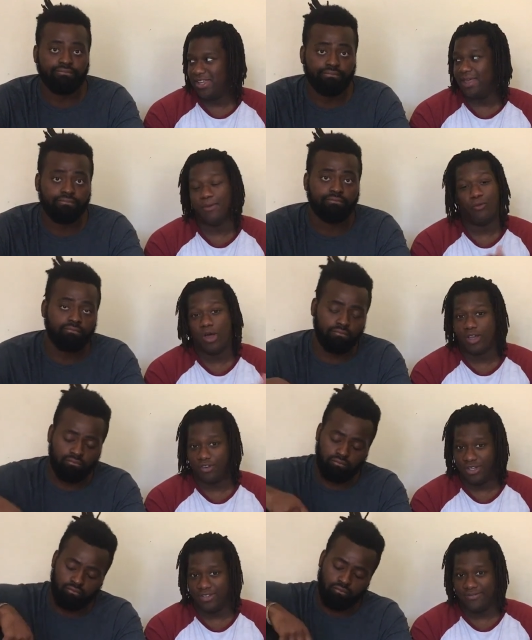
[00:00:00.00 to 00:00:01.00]
Speaker 1: they've been working
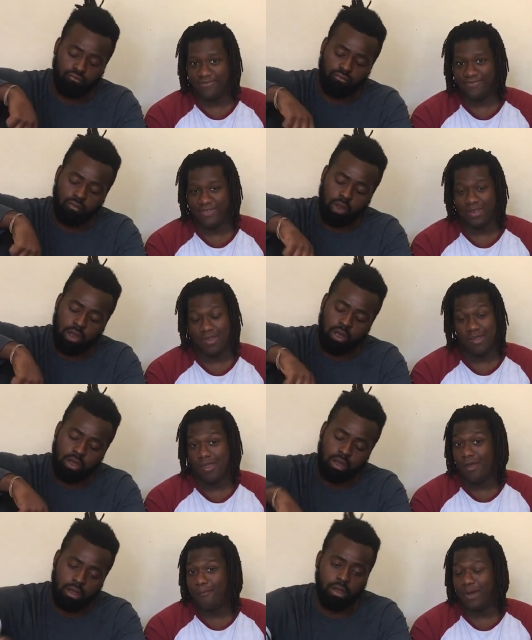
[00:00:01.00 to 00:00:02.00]
on it.
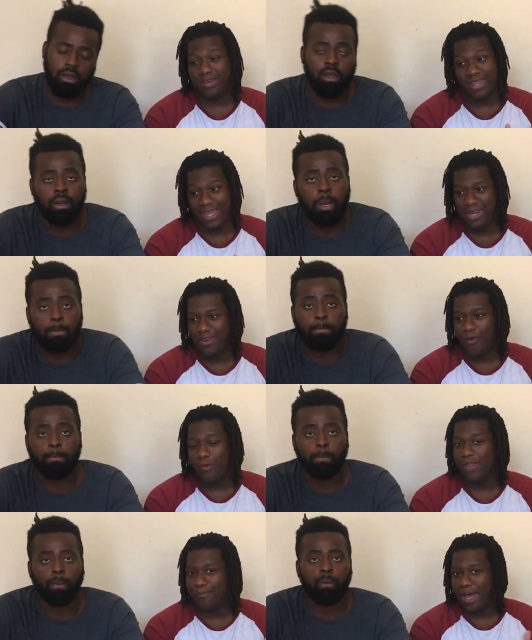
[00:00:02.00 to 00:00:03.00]
But then,
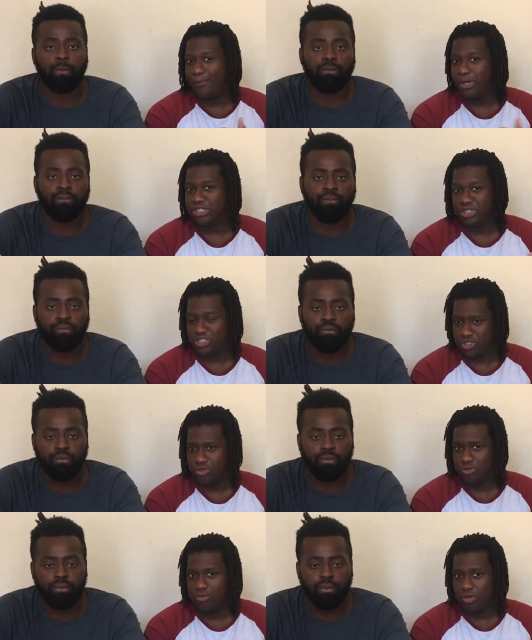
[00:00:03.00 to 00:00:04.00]
when the bad boy treats
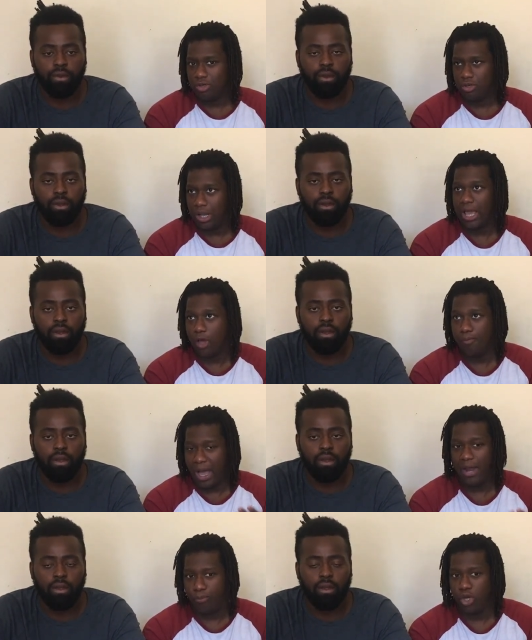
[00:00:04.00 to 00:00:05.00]
you like a
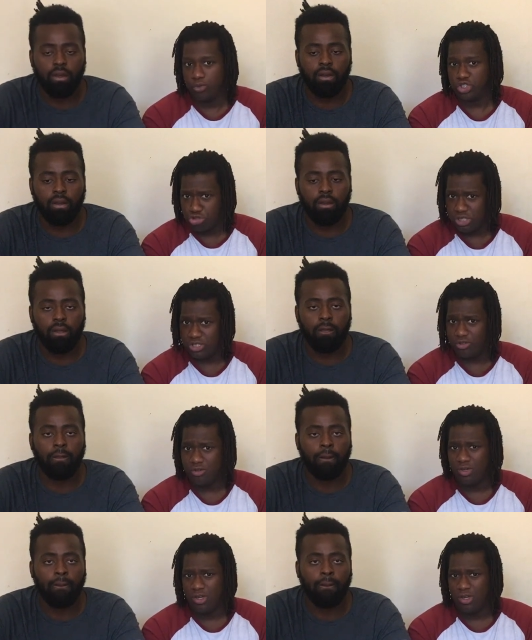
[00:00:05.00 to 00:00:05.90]
bad boy would treat you,